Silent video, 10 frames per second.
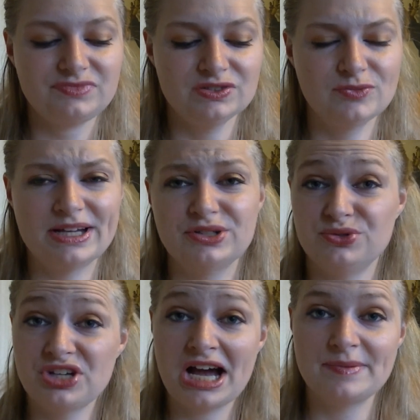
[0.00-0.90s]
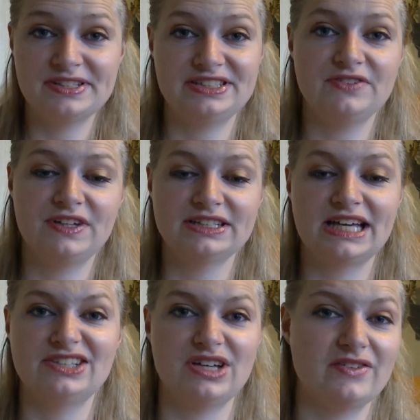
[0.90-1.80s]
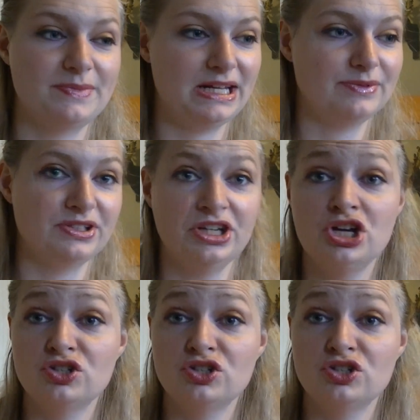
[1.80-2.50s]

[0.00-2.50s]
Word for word: with my new job and stuff like that, so I haven't been able to